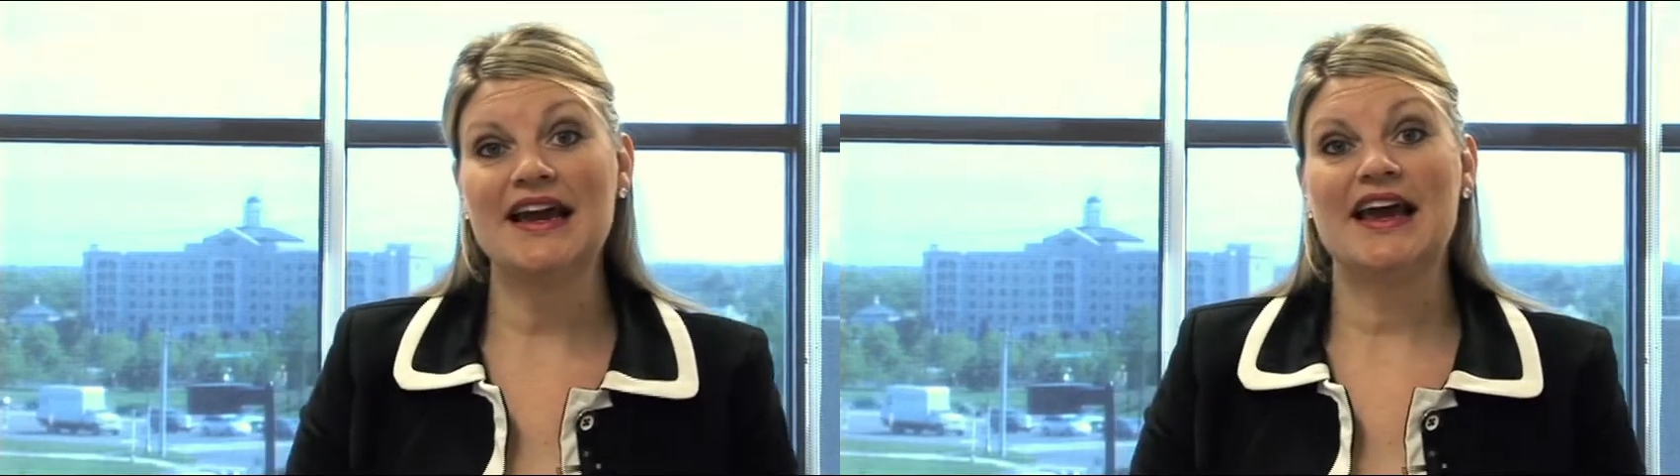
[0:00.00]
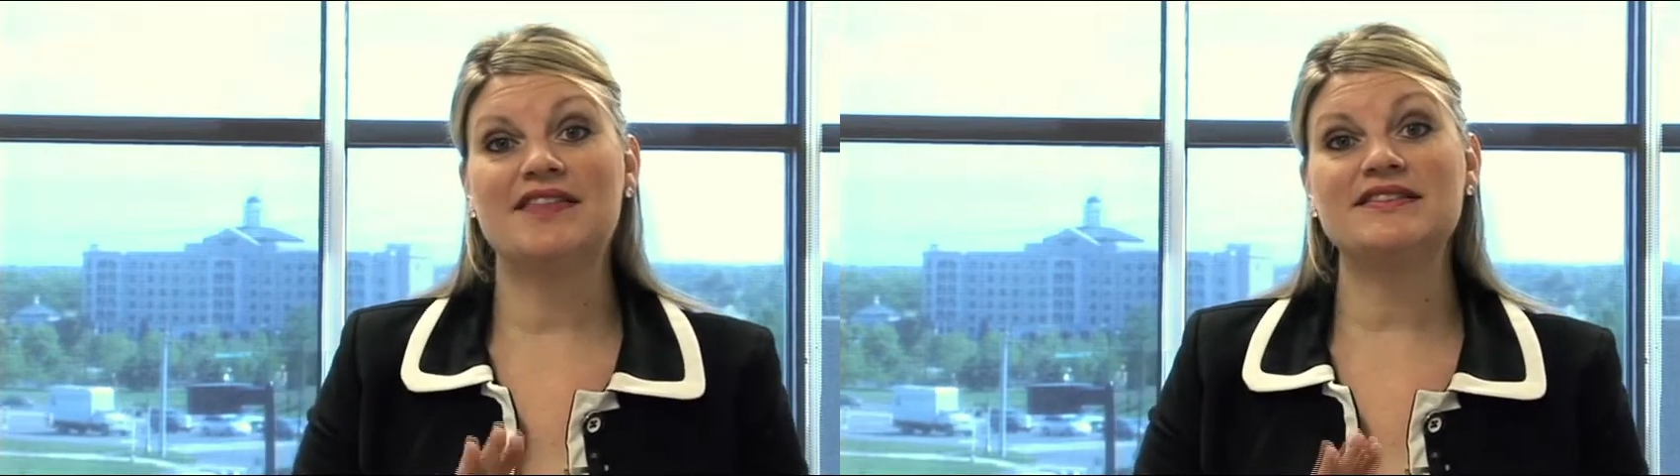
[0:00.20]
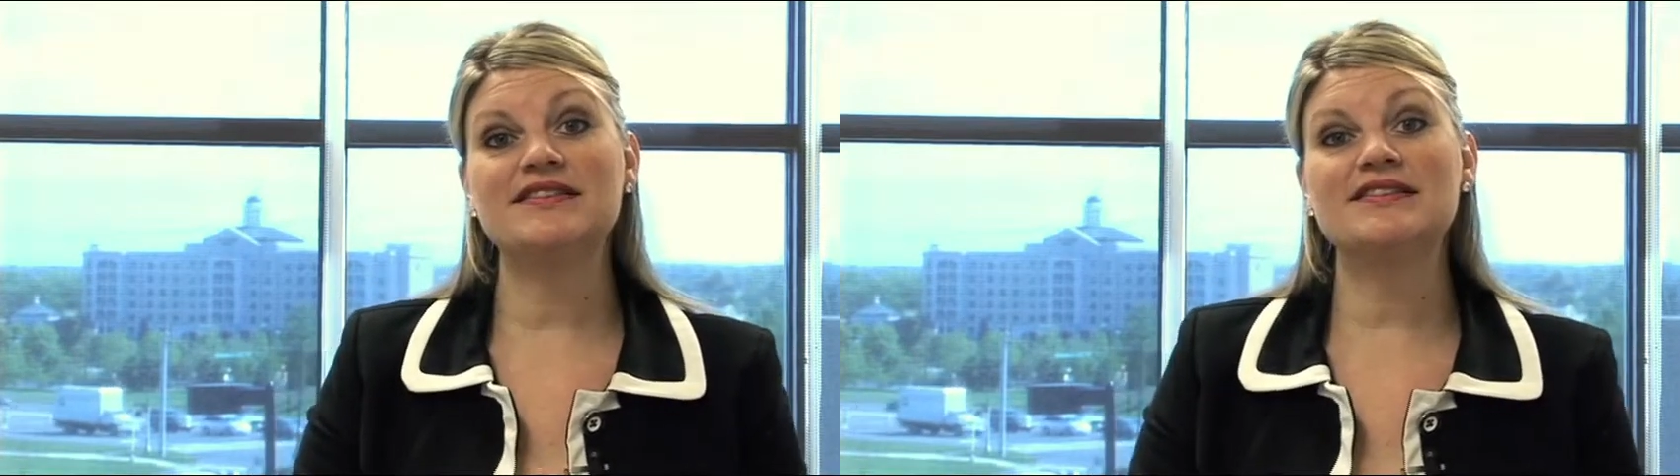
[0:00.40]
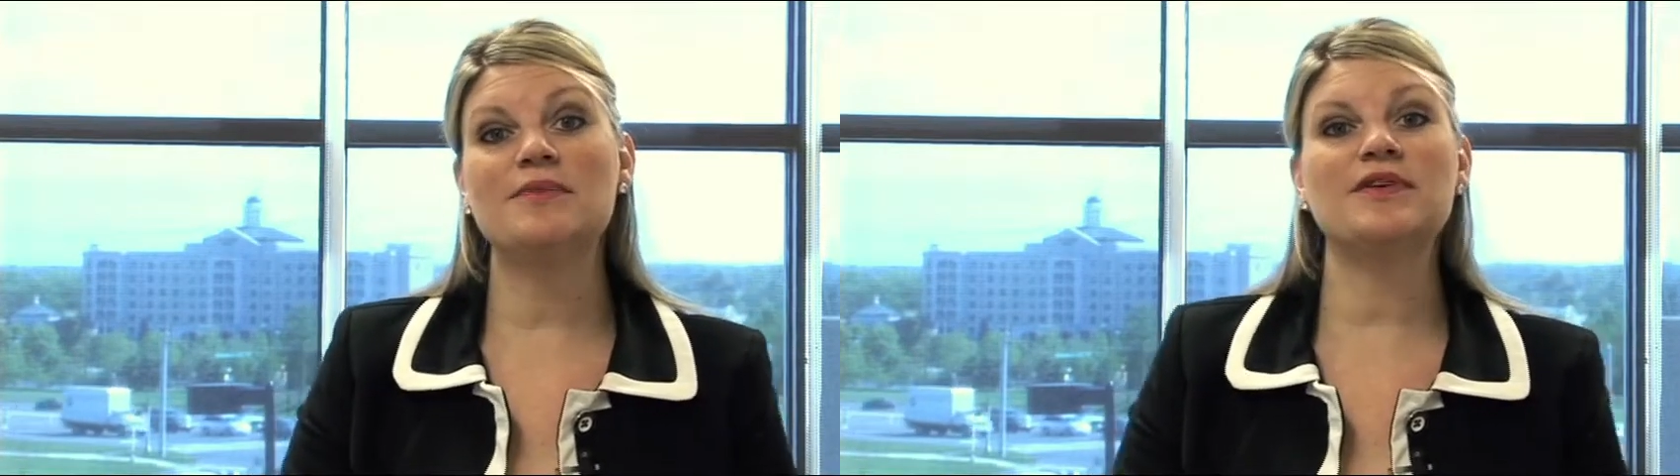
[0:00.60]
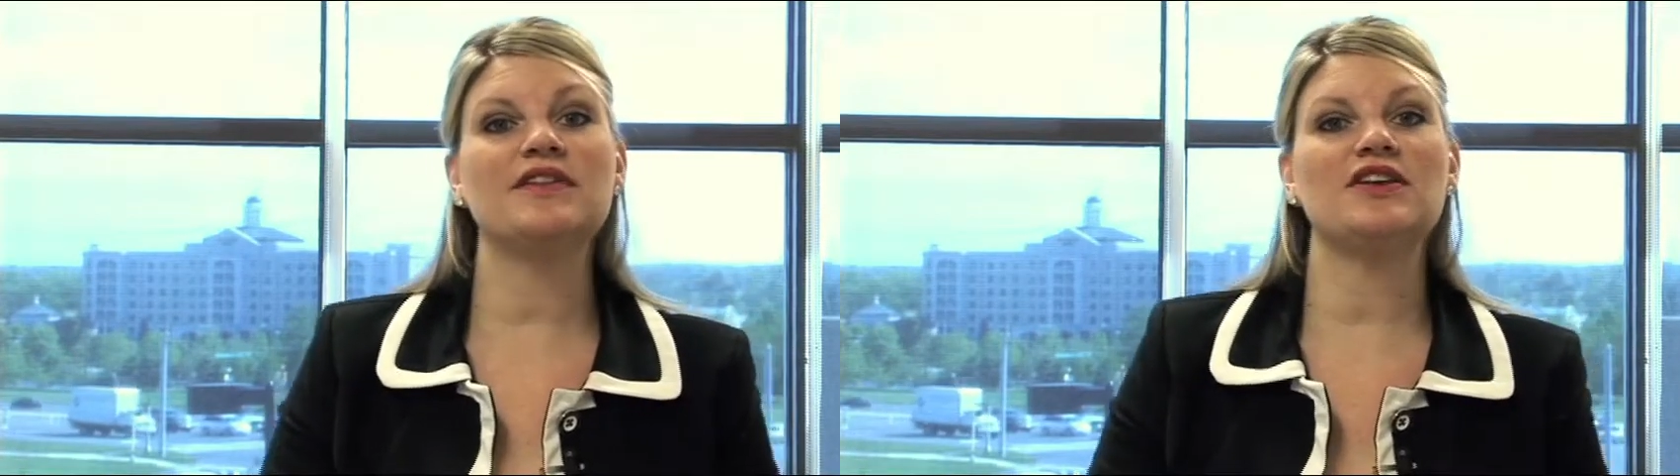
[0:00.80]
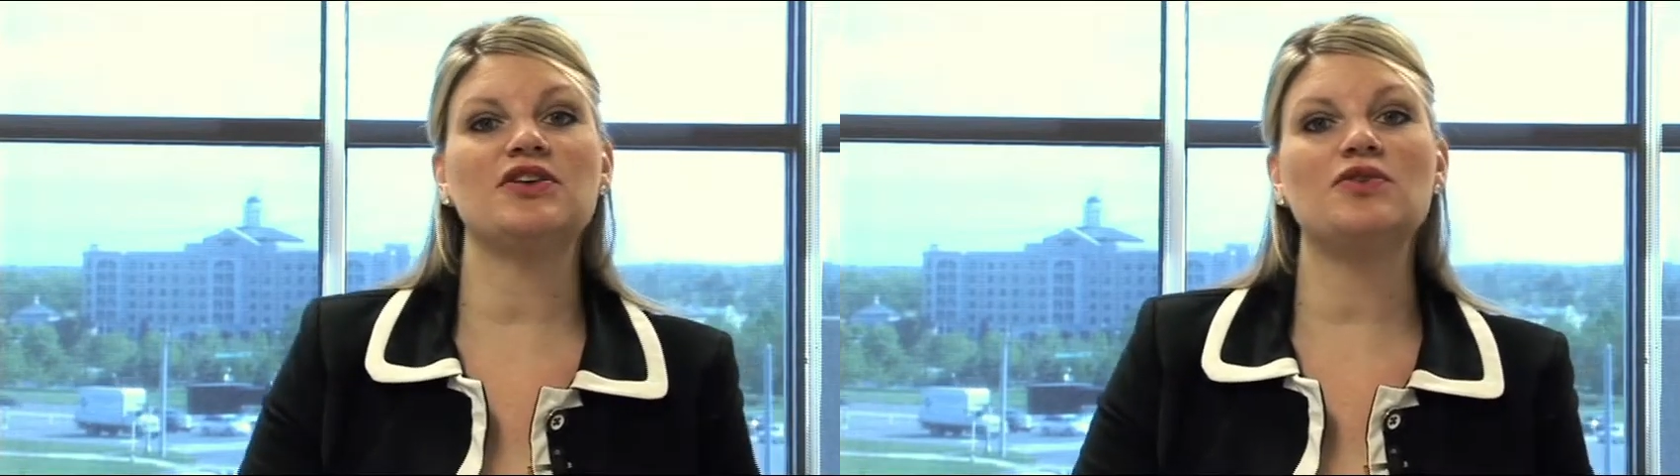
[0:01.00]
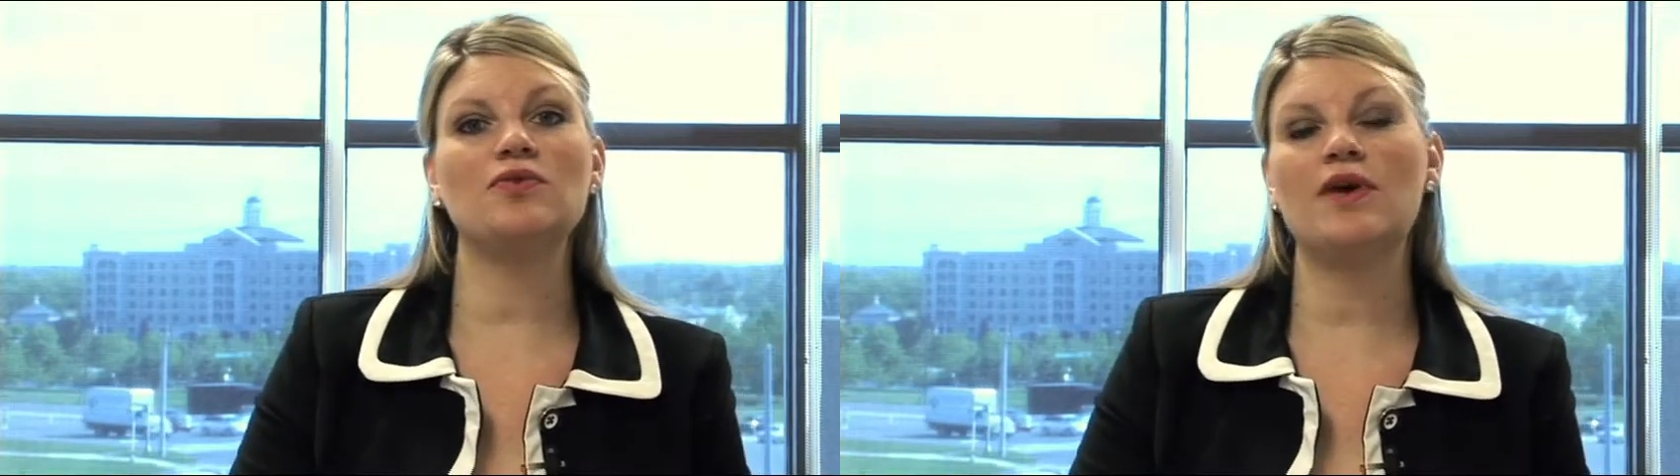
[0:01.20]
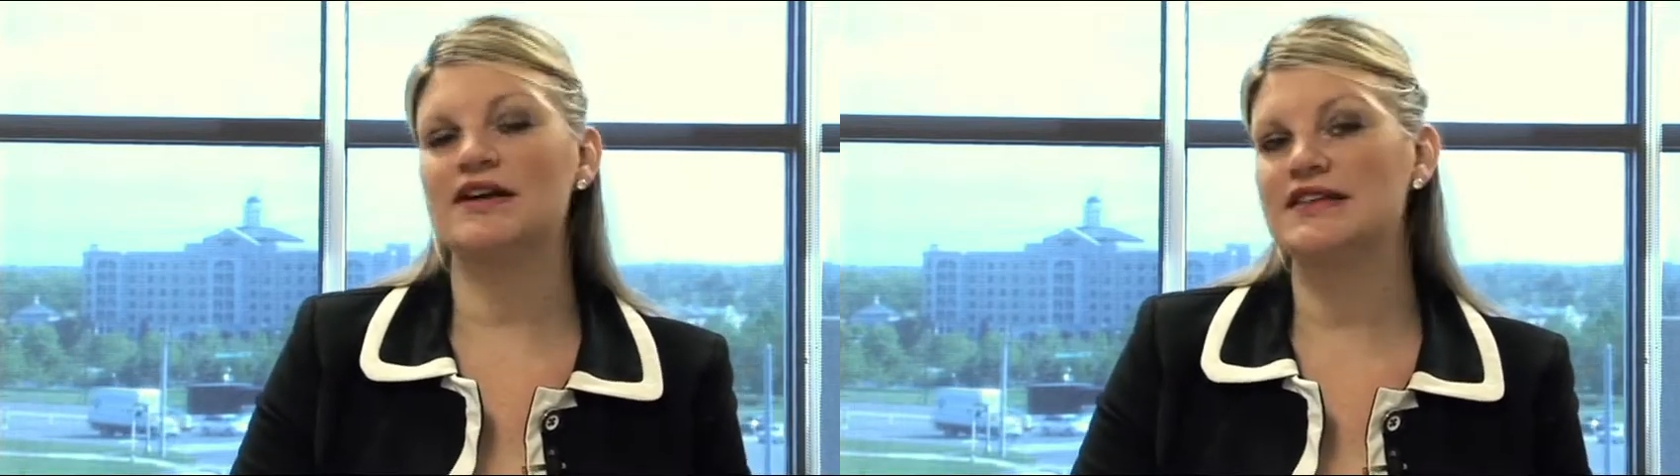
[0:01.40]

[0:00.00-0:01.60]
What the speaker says: And this is something that you want to